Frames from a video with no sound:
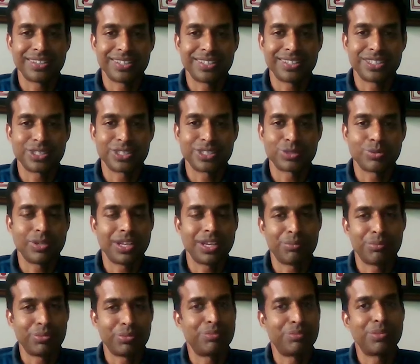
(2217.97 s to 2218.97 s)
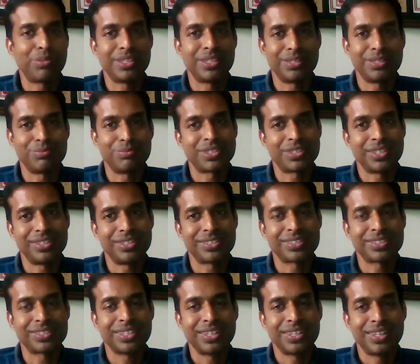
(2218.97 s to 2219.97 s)
things will happen by
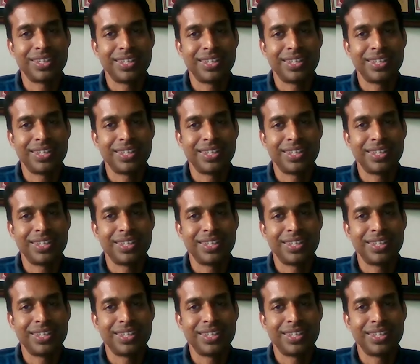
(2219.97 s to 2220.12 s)
themselves.